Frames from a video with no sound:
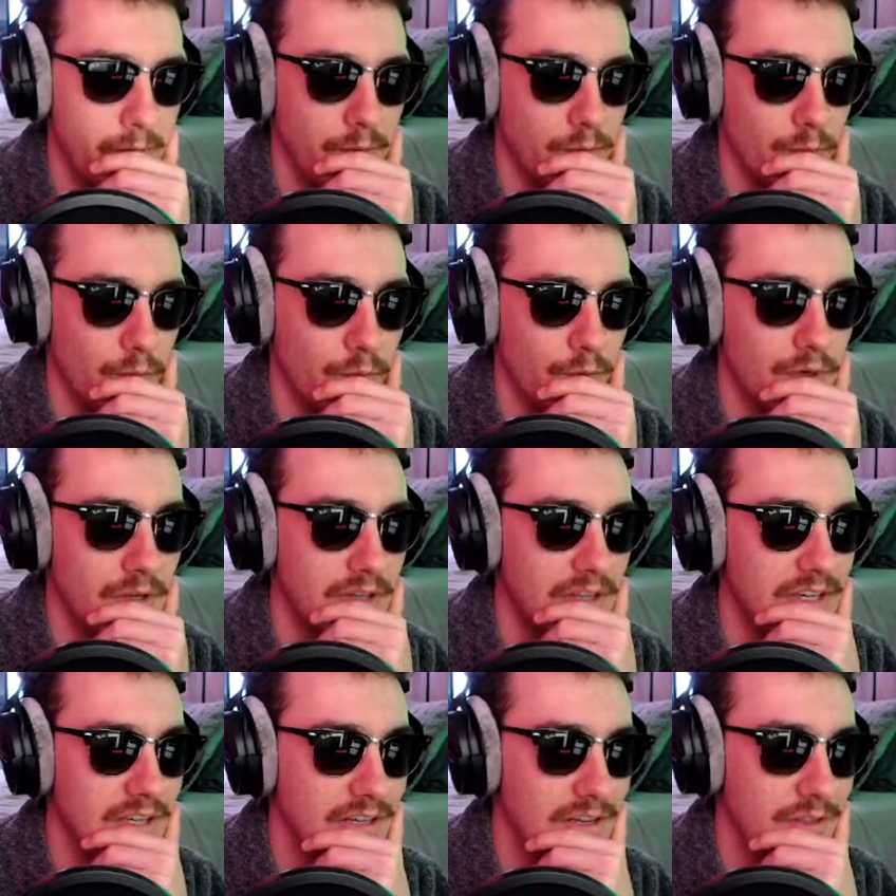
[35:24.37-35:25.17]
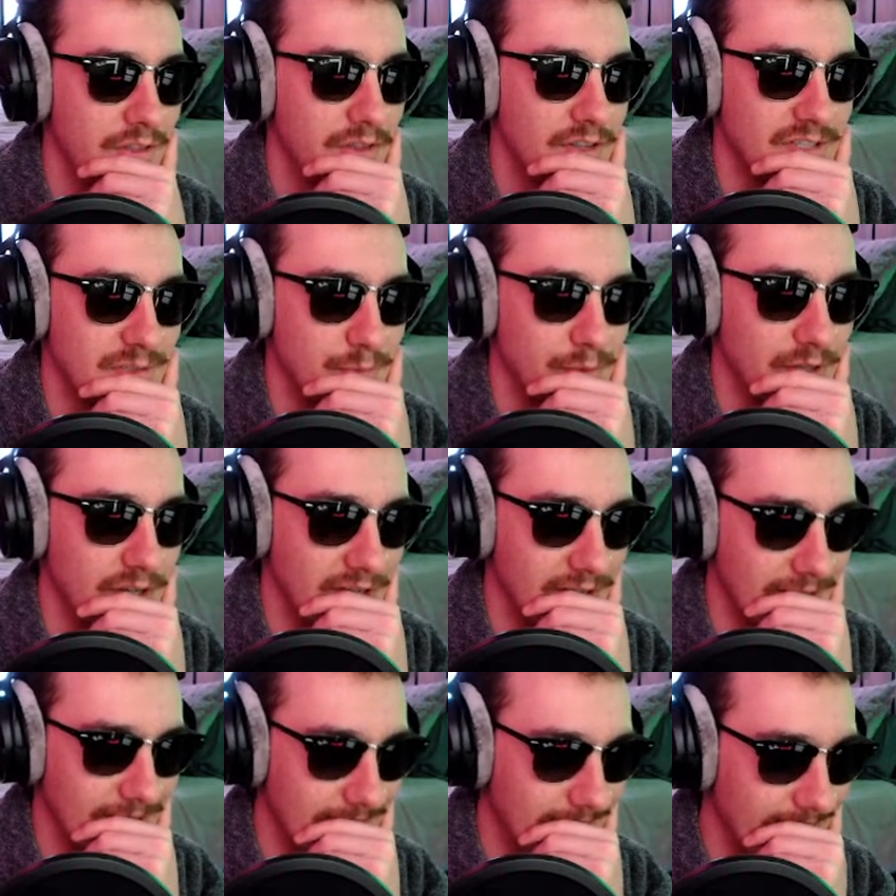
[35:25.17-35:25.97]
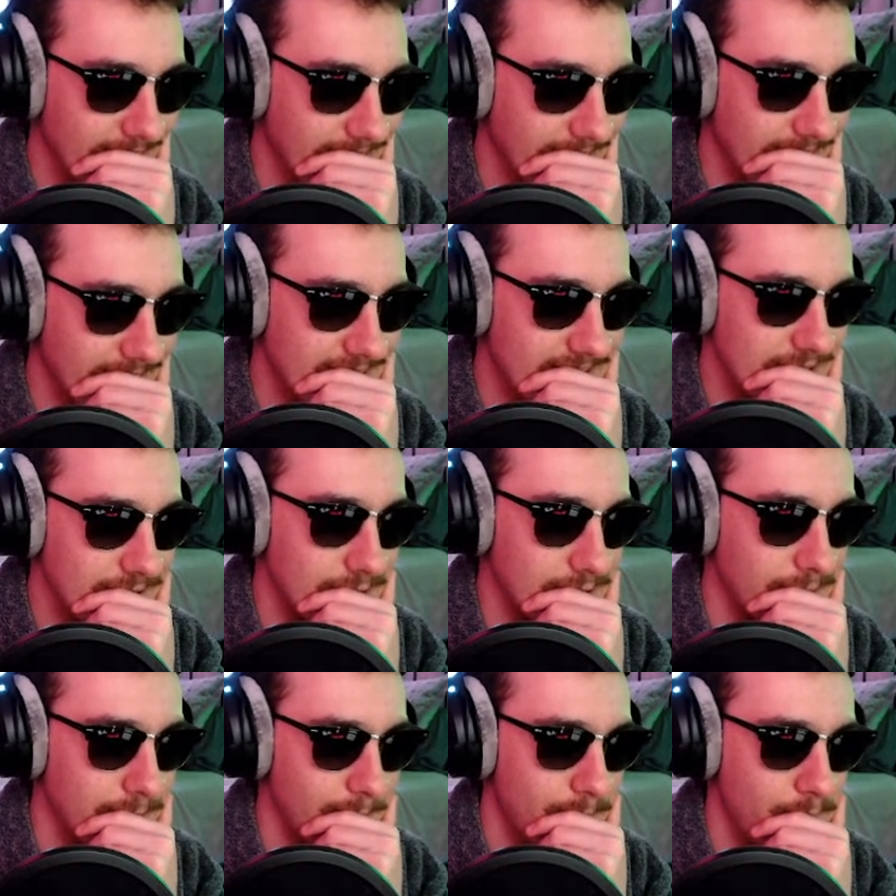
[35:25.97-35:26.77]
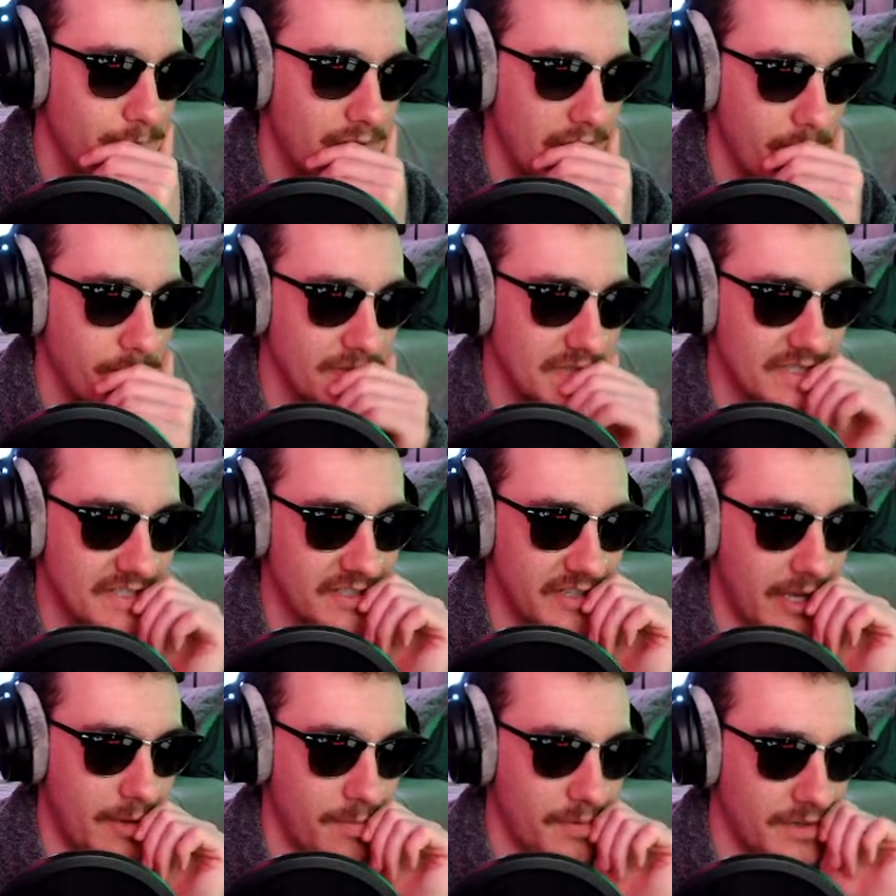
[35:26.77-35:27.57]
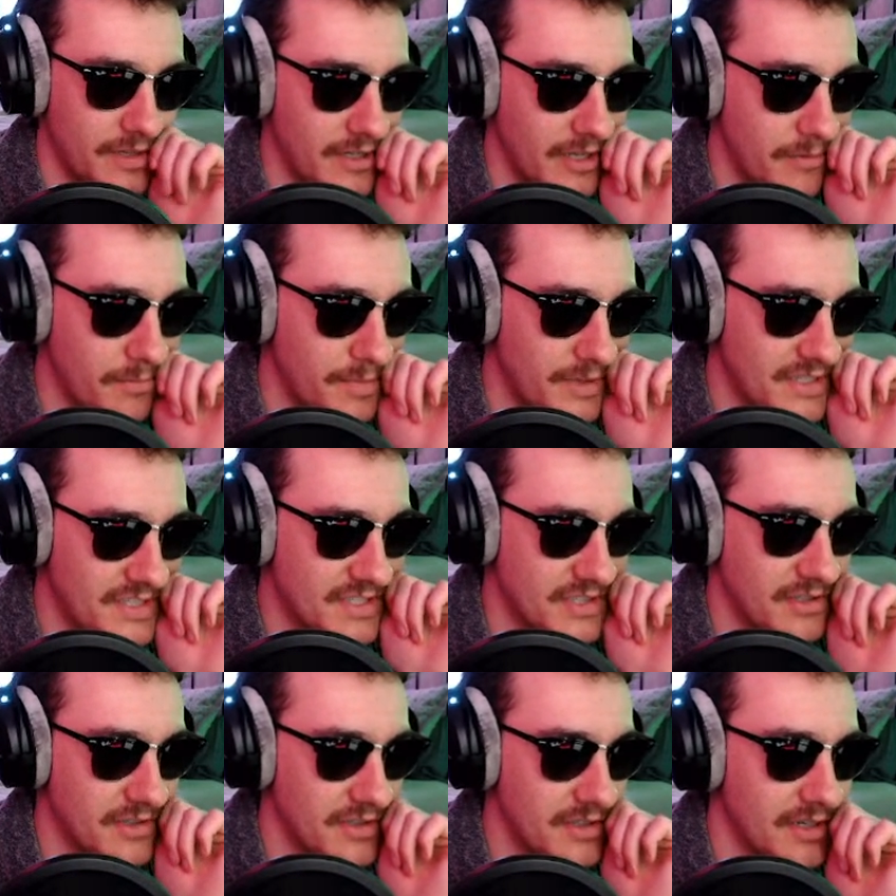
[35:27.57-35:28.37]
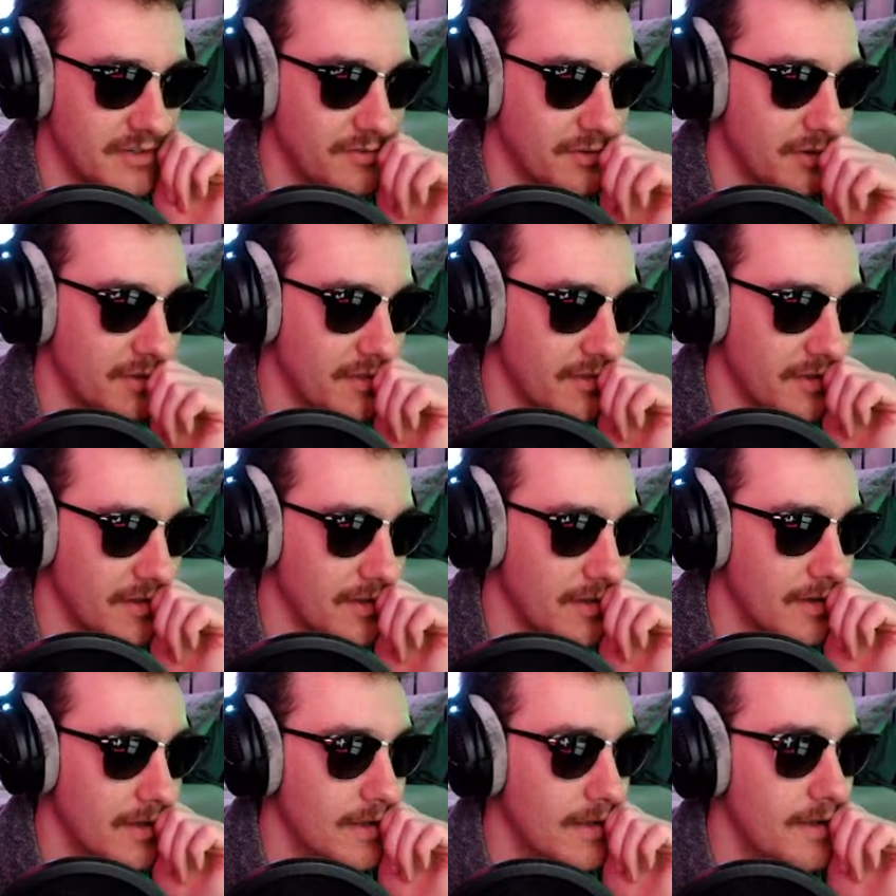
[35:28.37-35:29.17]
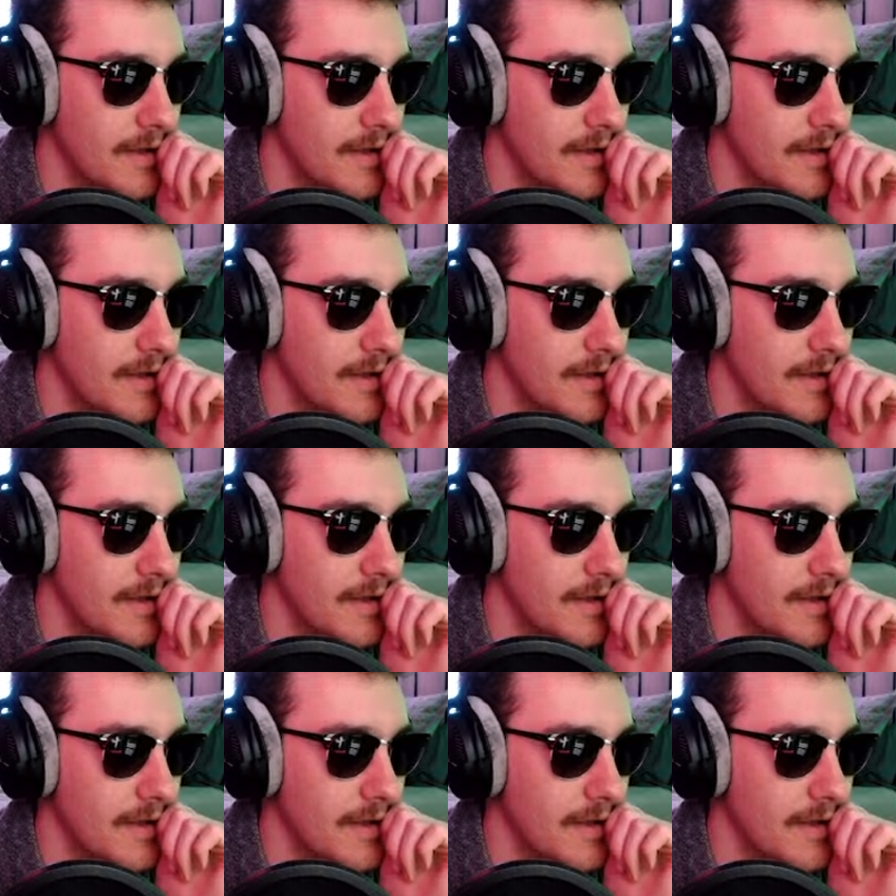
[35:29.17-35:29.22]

been really into this plugin lately, too. I've been slapping it on basically everything.